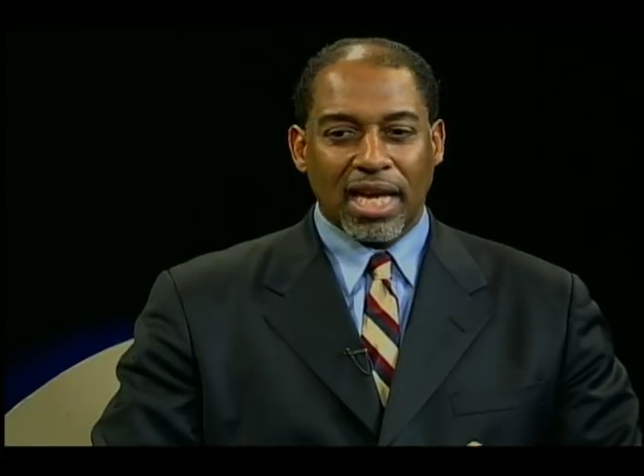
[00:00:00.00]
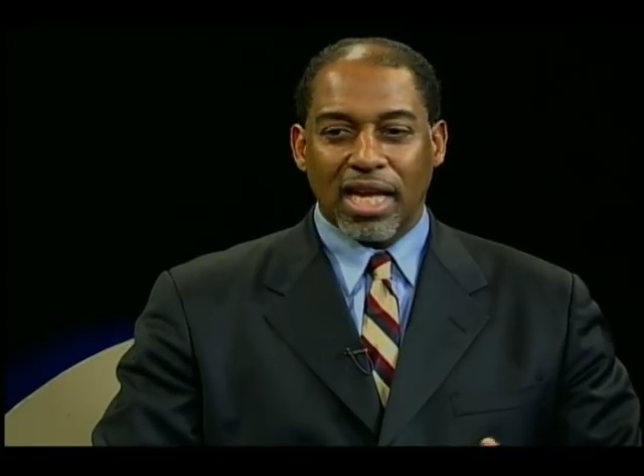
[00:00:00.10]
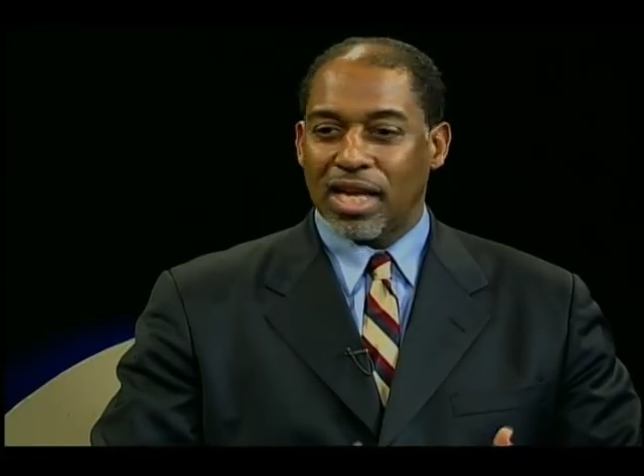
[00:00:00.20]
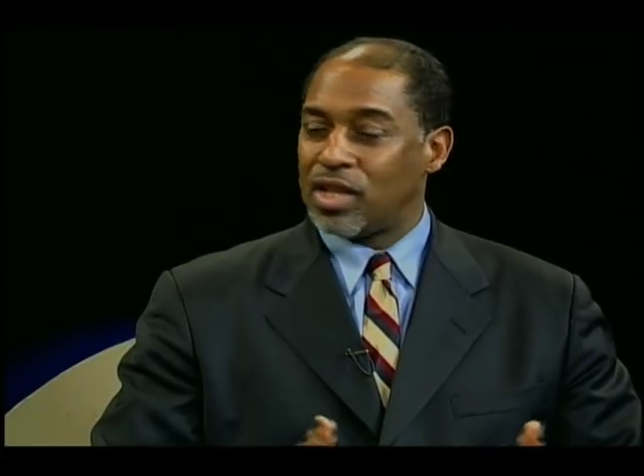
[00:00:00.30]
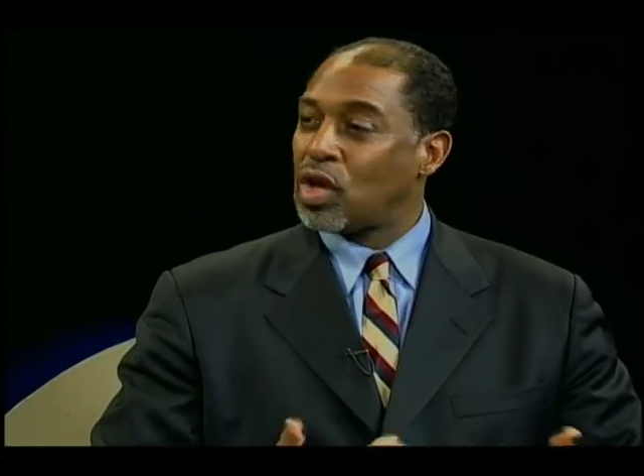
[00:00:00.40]

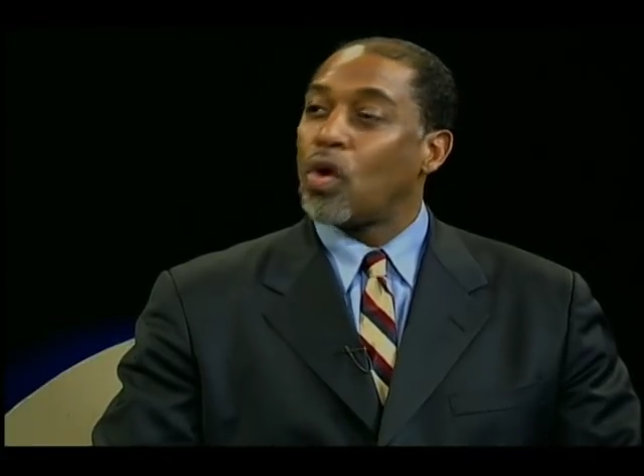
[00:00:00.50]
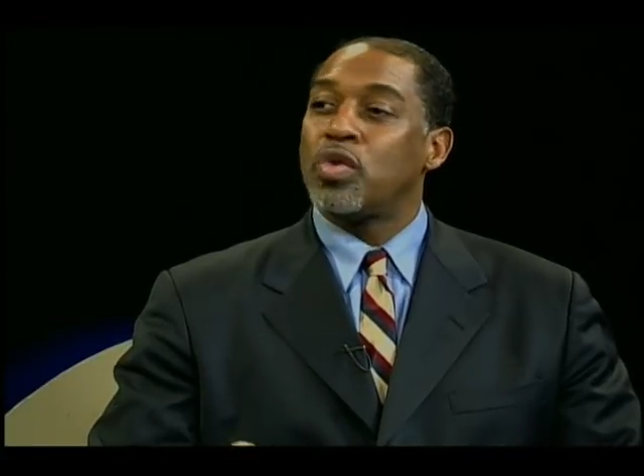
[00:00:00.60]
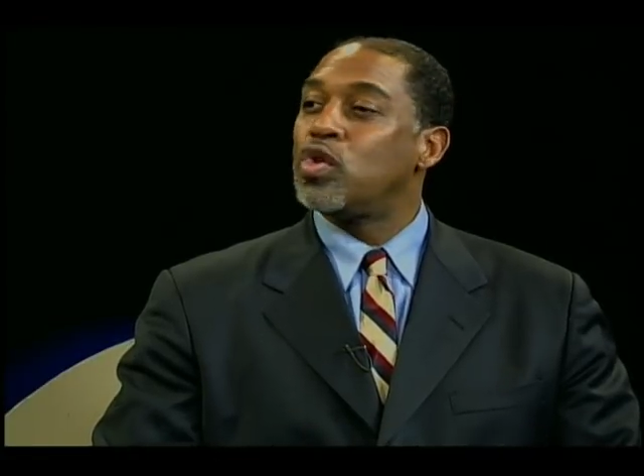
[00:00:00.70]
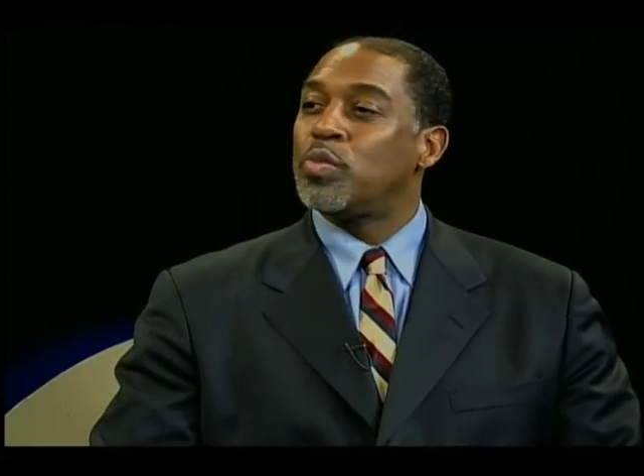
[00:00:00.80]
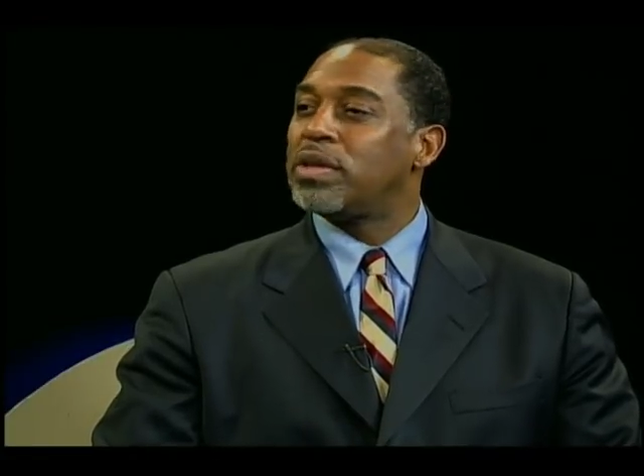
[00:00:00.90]
no
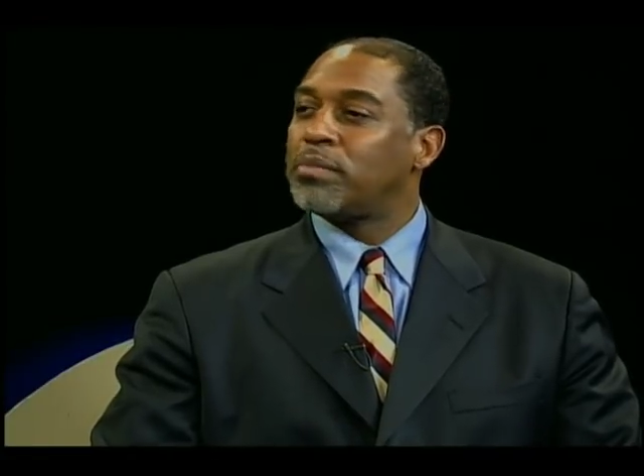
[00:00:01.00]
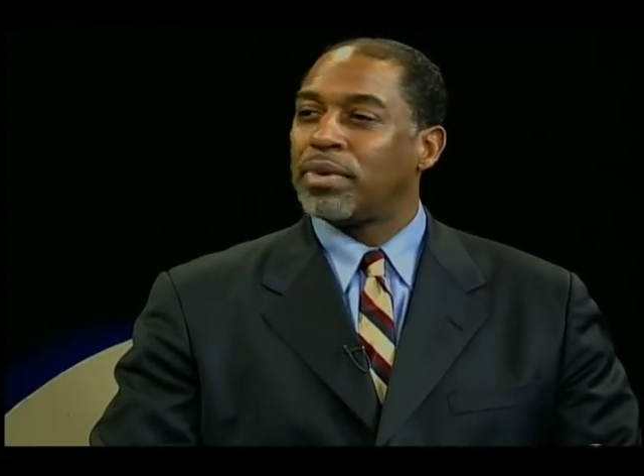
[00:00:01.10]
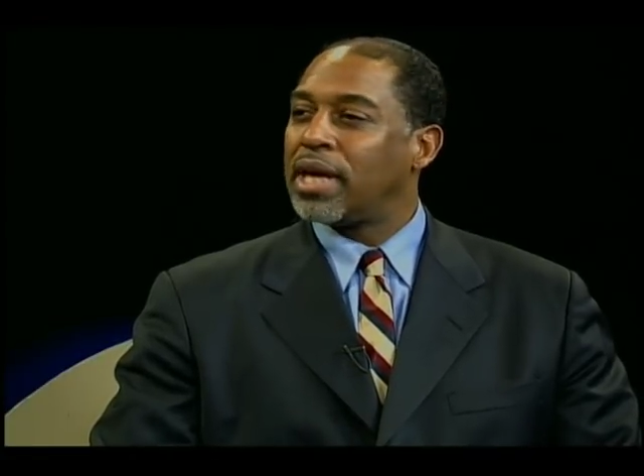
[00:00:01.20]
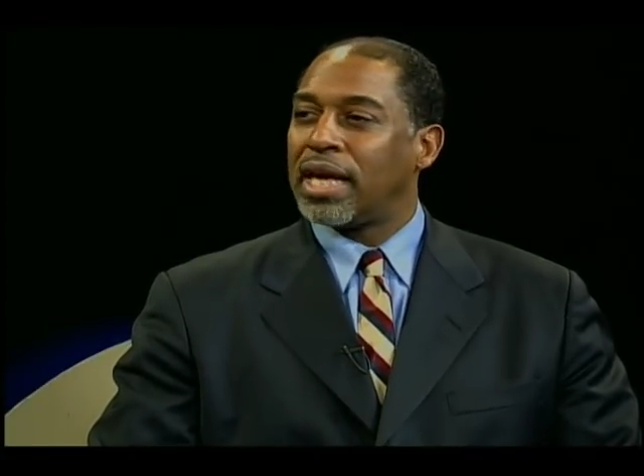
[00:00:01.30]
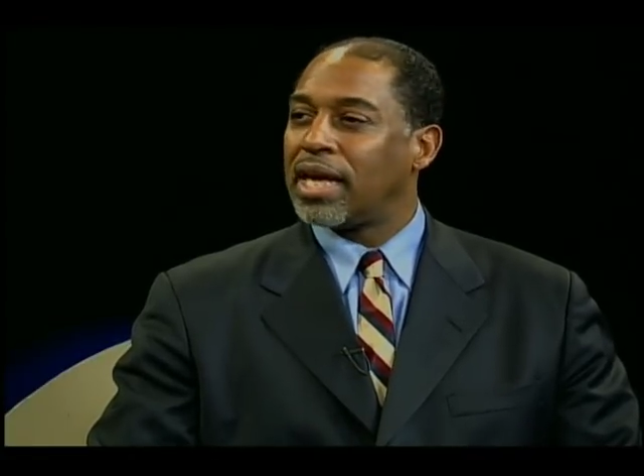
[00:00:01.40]
human
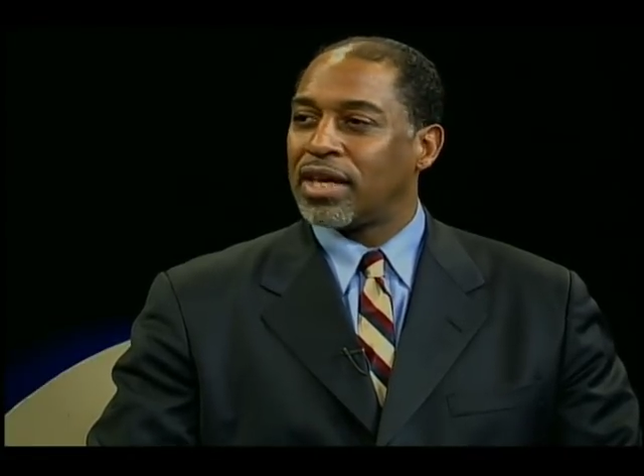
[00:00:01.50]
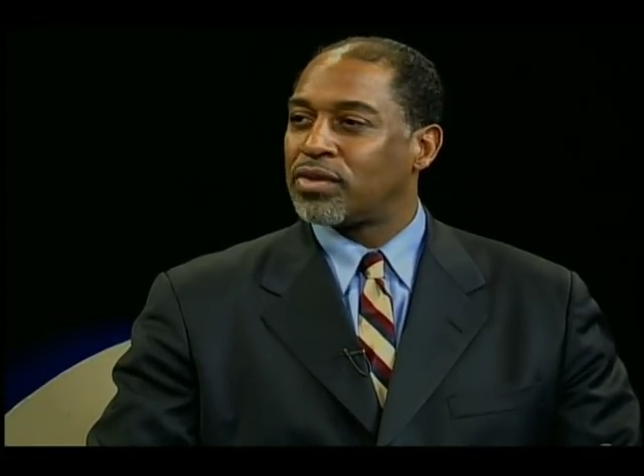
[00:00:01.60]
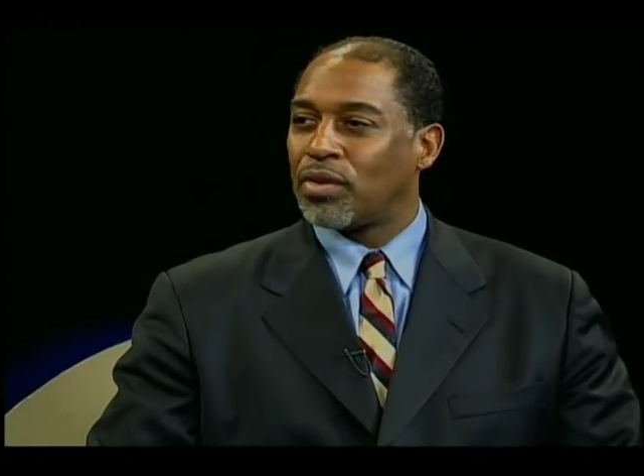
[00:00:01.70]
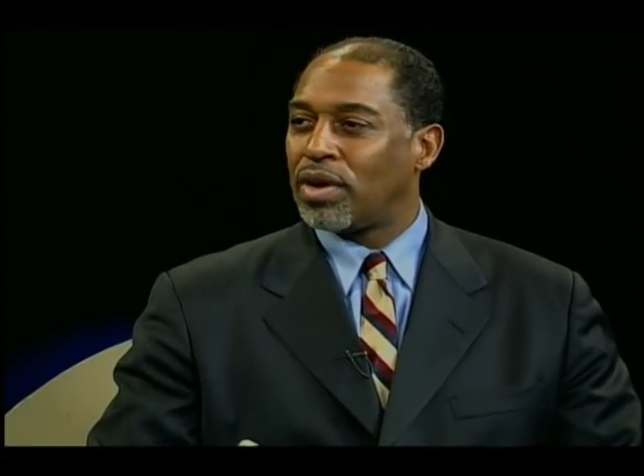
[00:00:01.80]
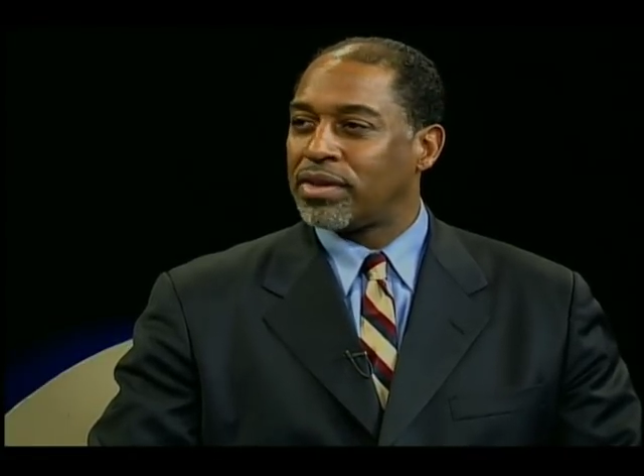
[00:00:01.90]
being is
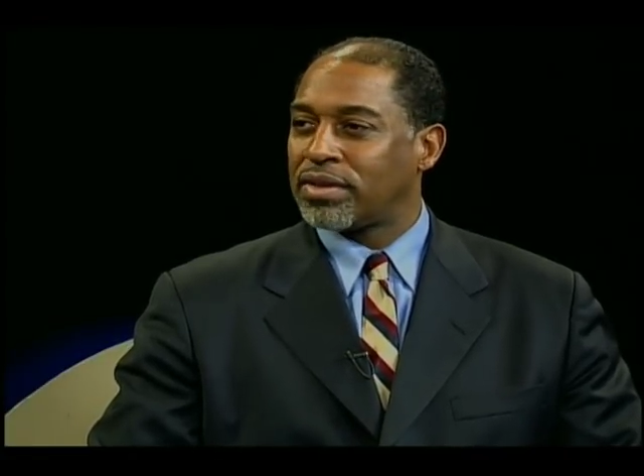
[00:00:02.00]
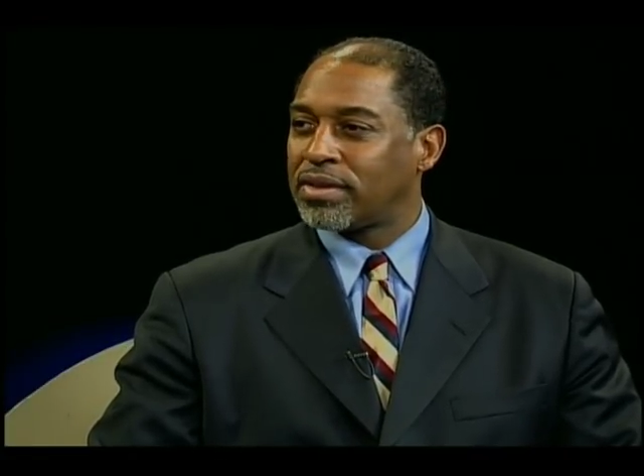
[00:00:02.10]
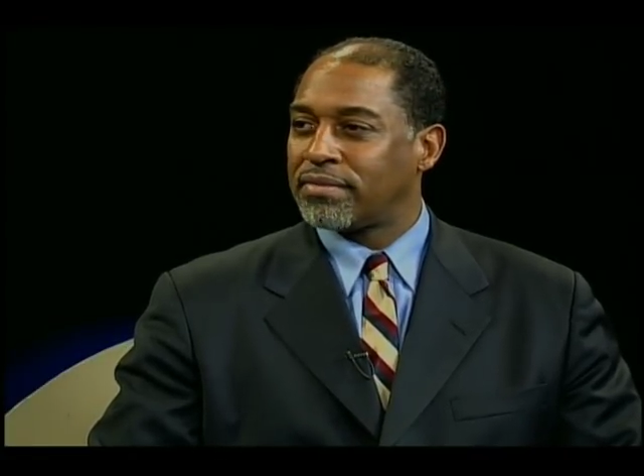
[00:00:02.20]
going to